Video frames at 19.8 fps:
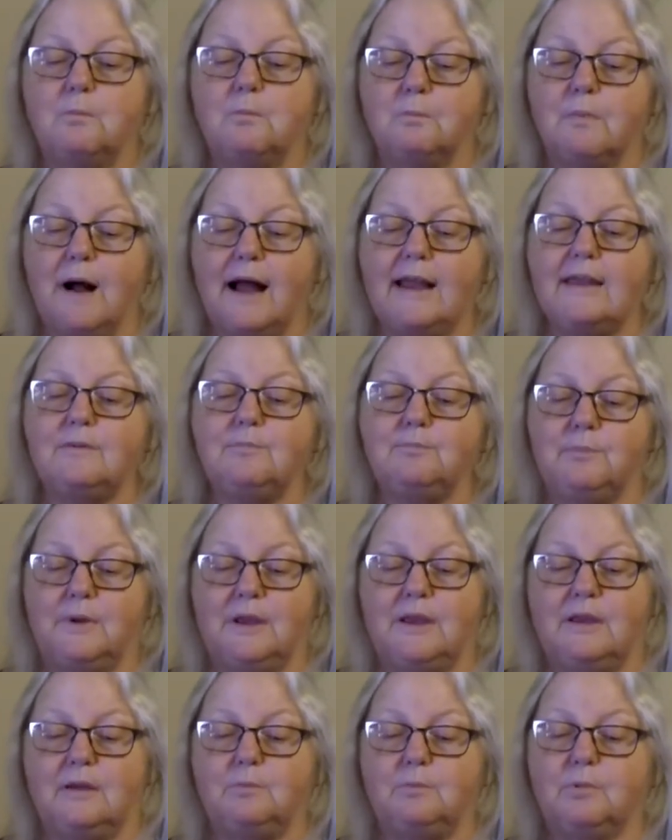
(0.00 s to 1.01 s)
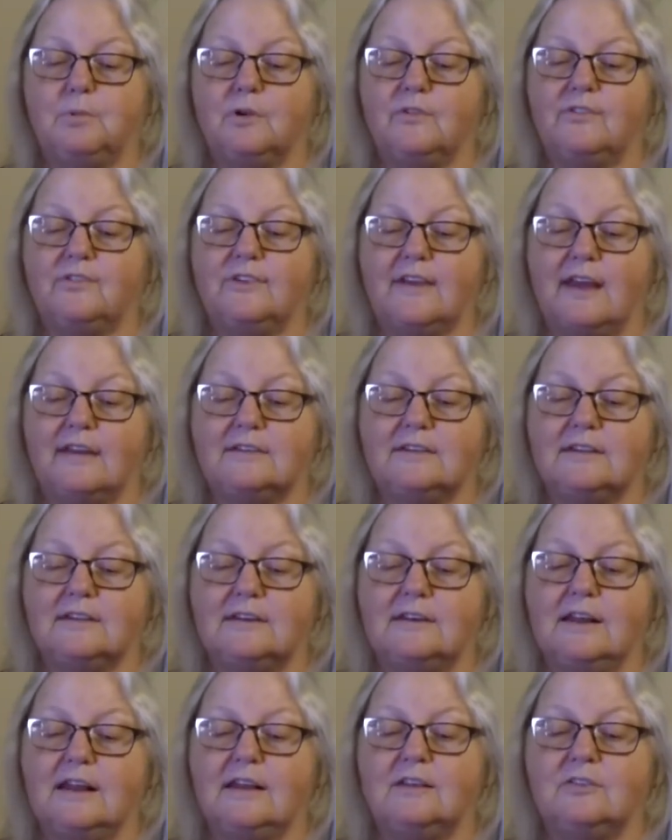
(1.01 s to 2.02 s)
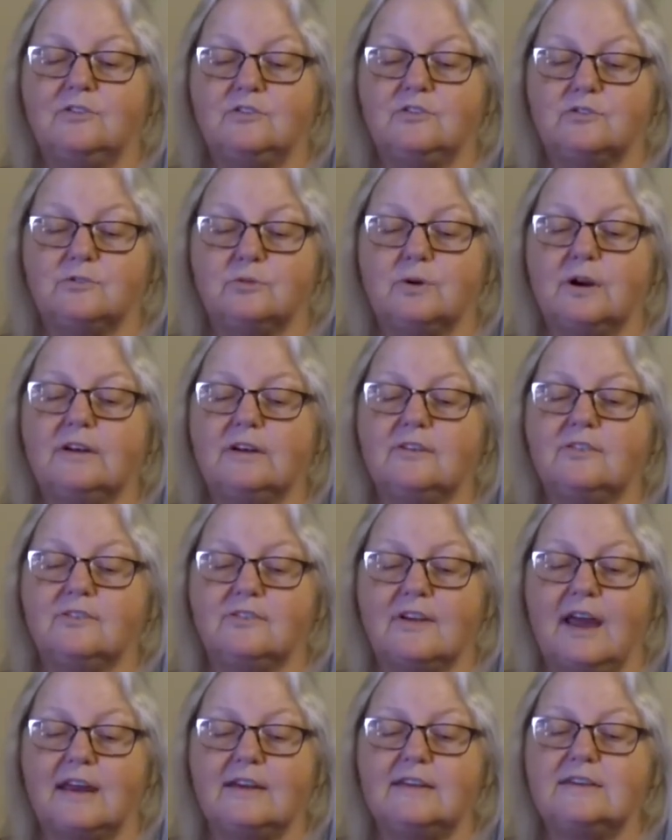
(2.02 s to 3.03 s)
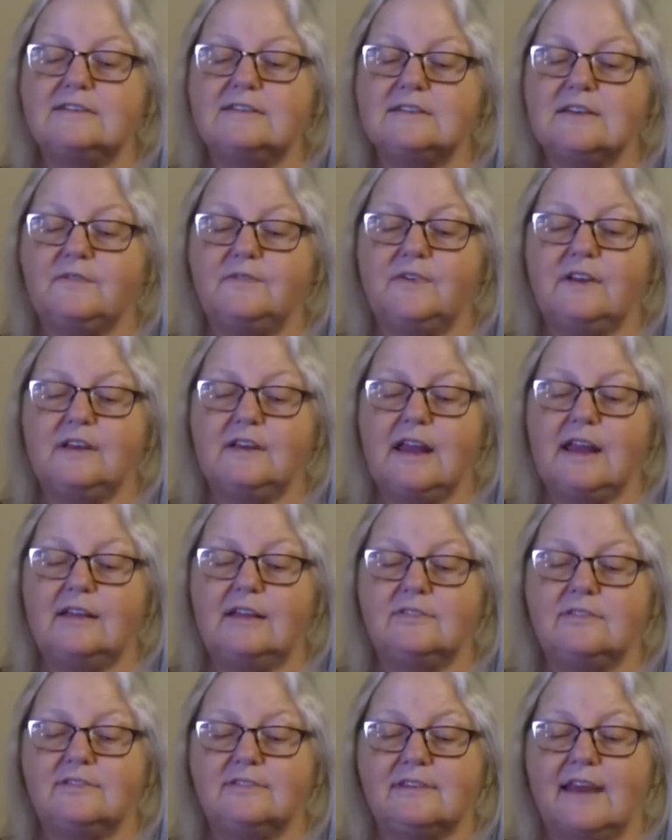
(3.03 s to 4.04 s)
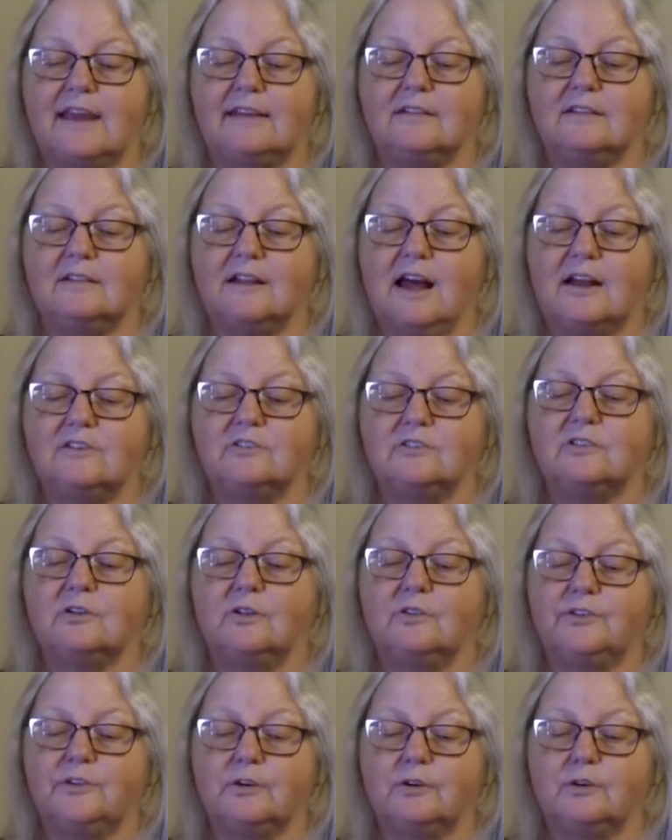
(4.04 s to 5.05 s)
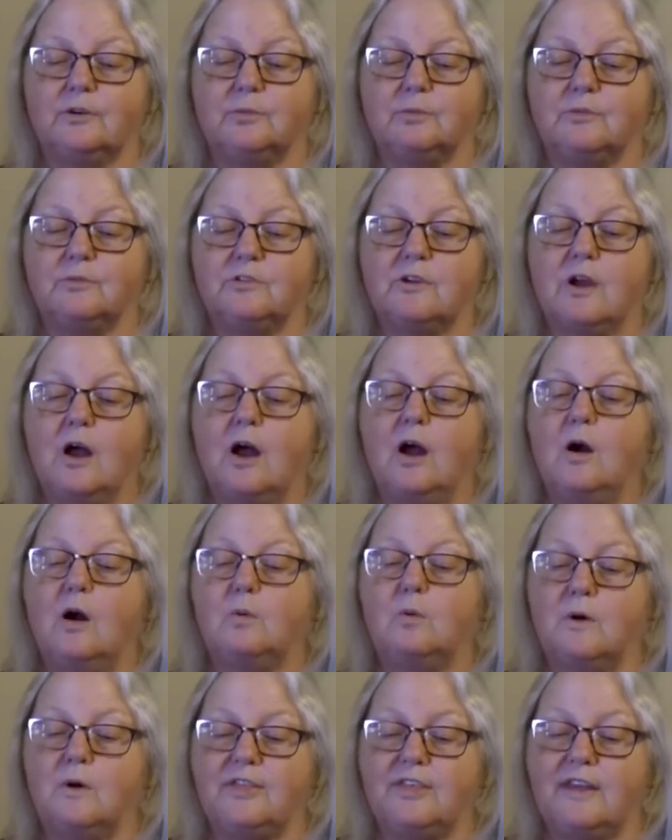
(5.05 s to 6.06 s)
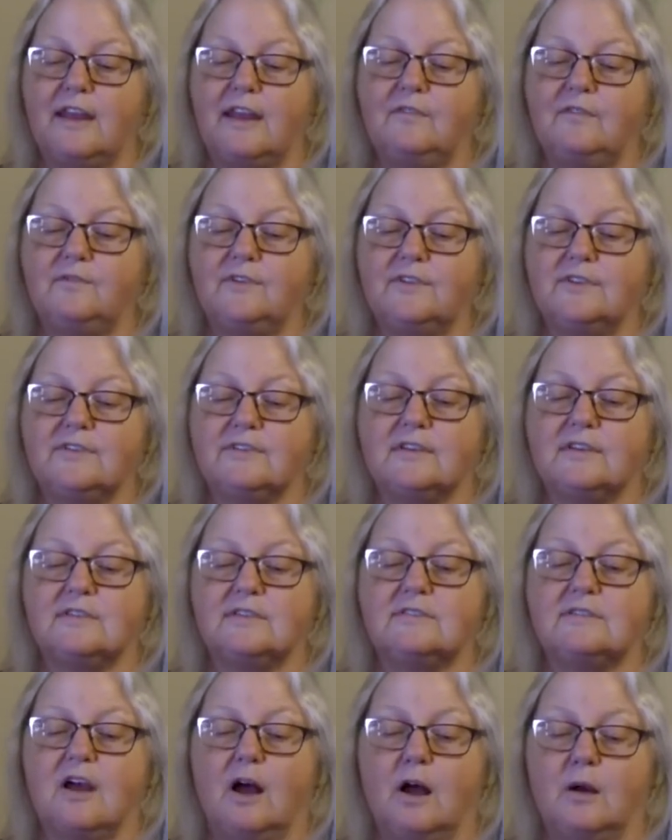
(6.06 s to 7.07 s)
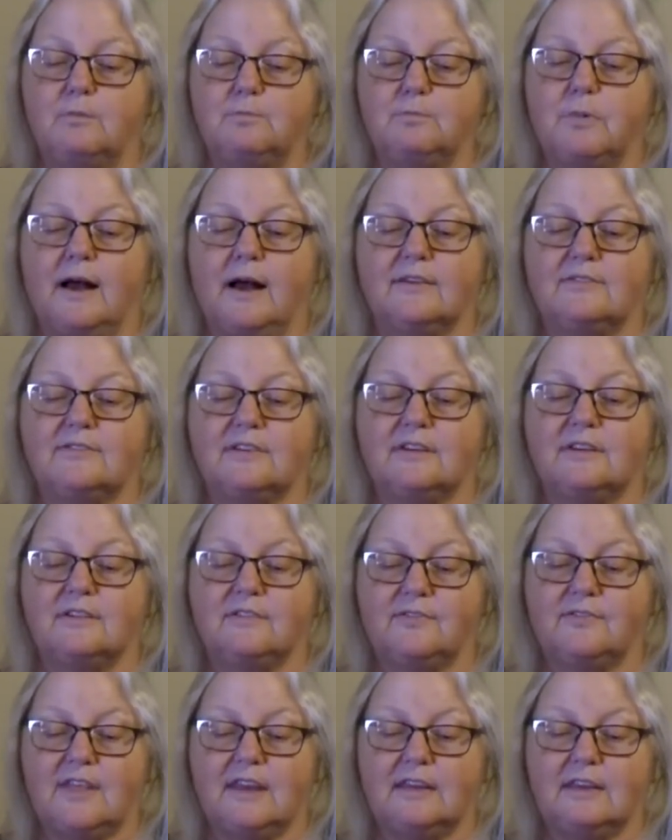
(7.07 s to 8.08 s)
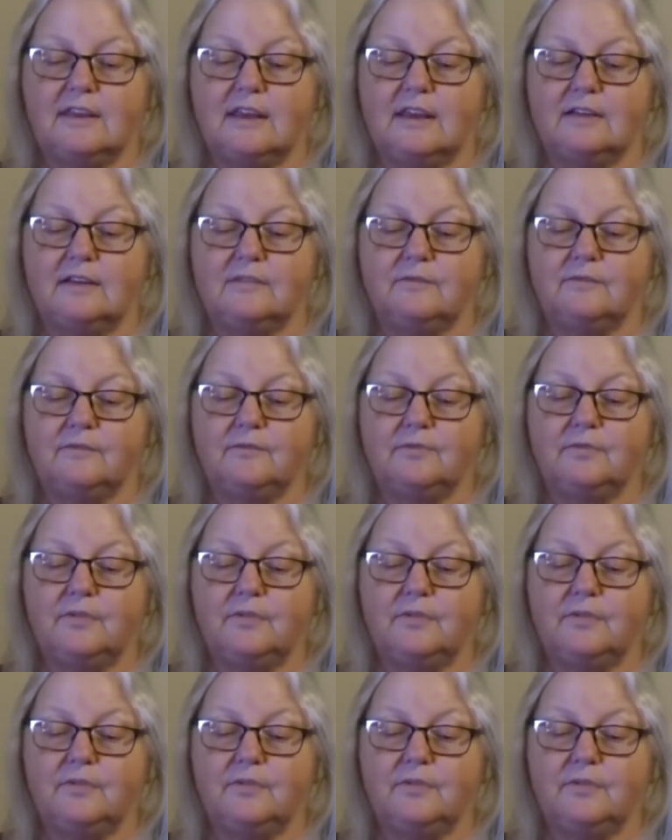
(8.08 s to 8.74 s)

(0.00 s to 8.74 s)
might be presented in strict scientific and psychological terms, with emphasis on positive thinking.